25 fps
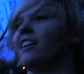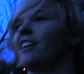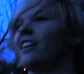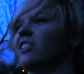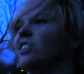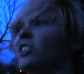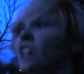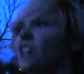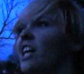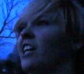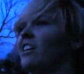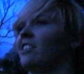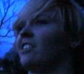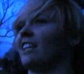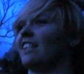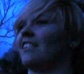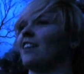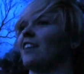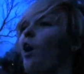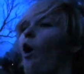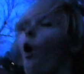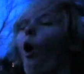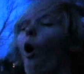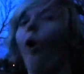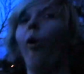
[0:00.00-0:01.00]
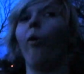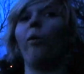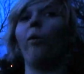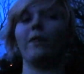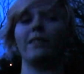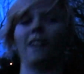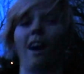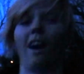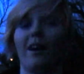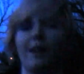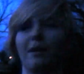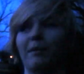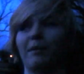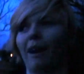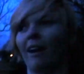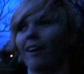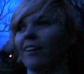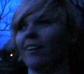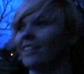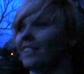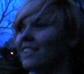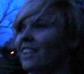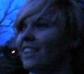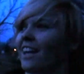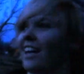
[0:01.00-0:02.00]
his channel, that's all we talk about
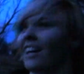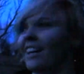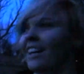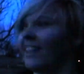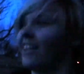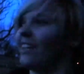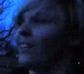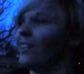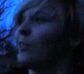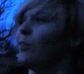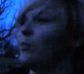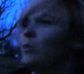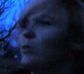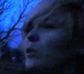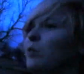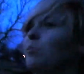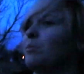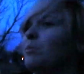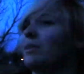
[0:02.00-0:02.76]
is like YouTube